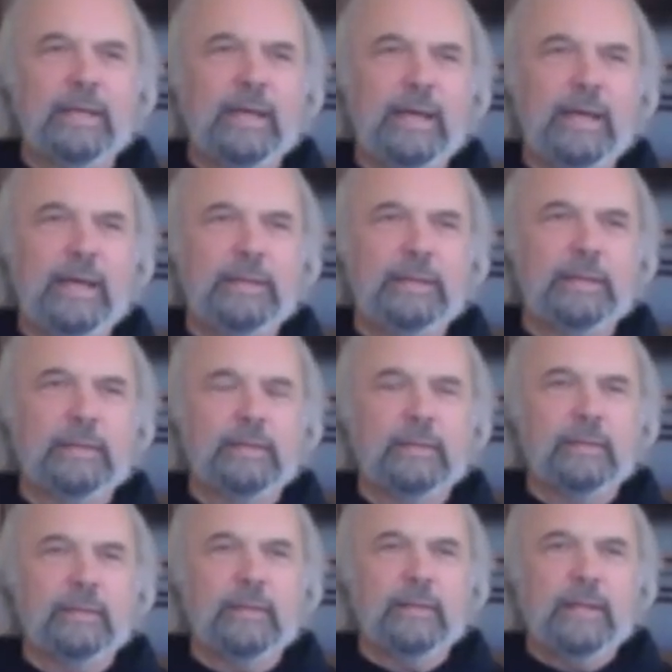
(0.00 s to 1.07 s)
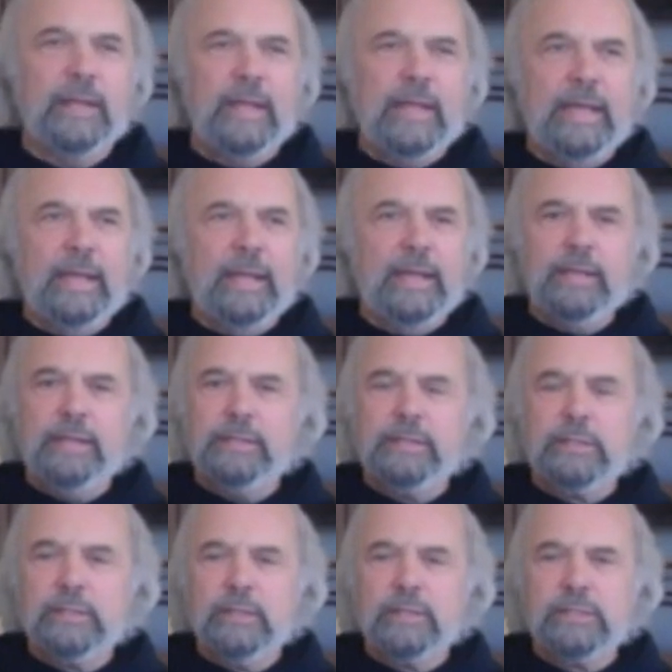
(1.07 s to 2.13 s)
And it
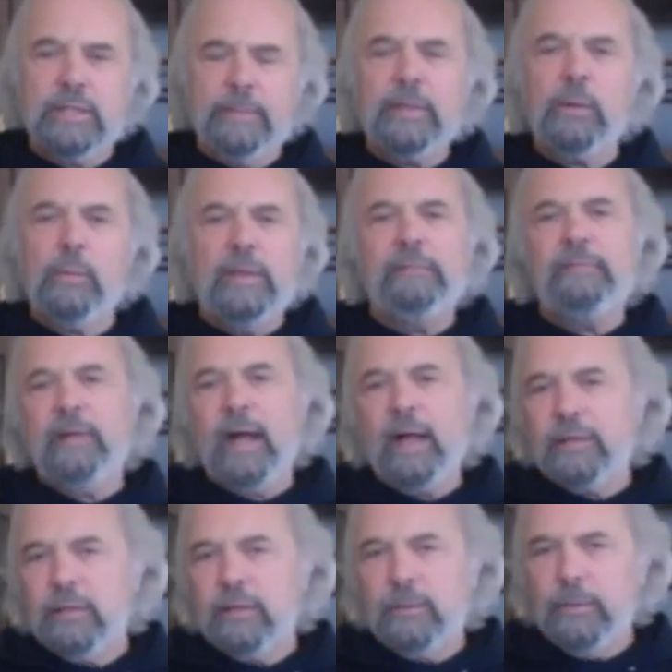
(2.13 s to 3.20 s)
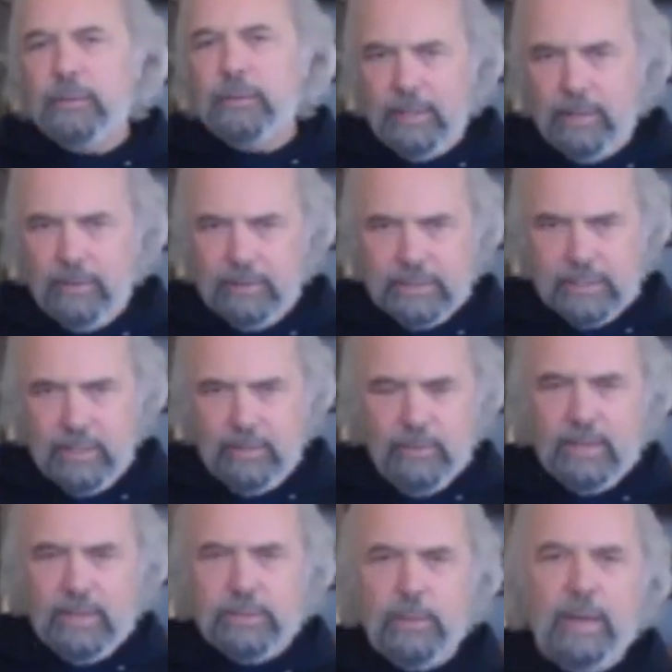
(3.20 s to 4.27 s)
is something we value here at
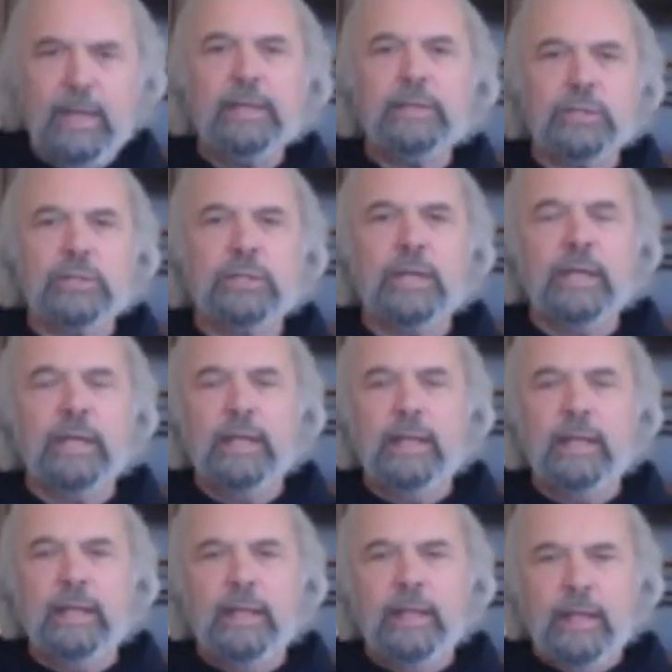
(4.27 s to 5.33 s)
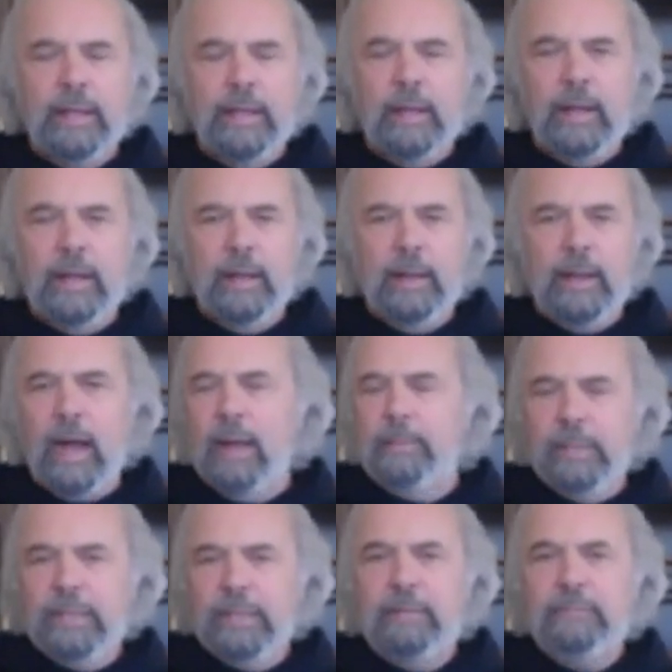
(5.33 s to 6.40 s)
Sunrise Ranch. I
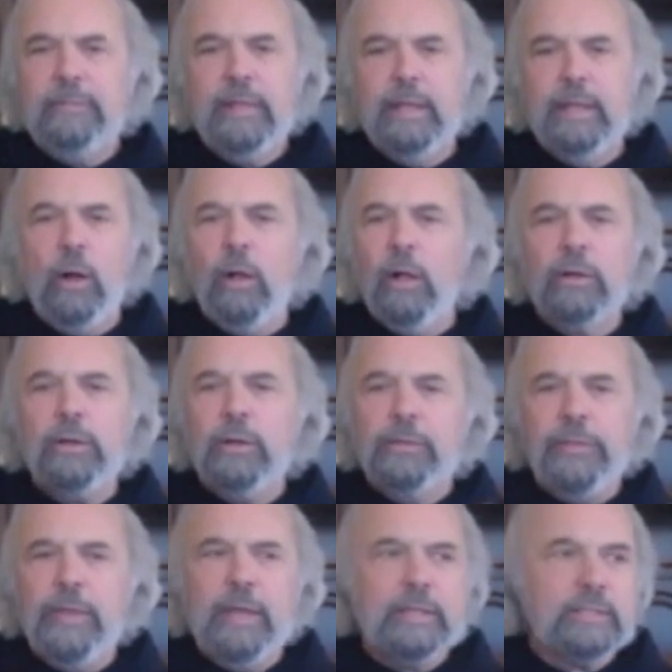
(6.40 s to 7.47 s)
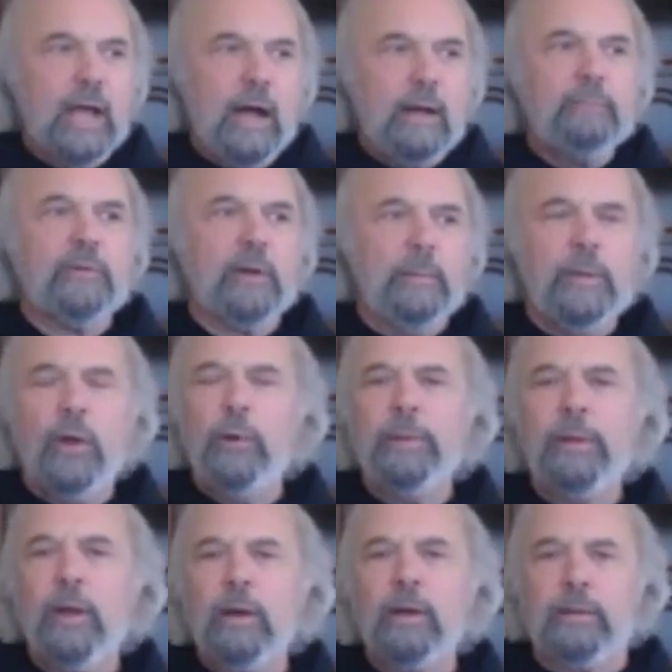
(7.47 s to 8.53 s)
believe that all good things come from an open
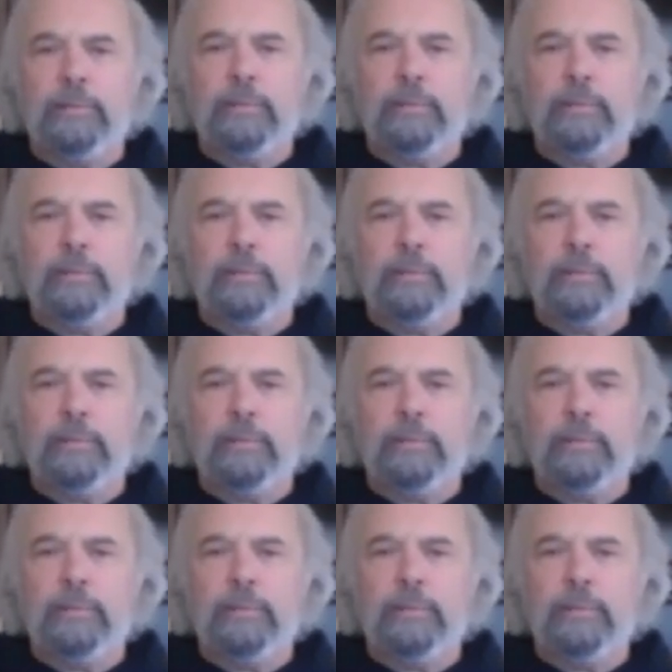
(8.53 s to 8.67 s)
heart.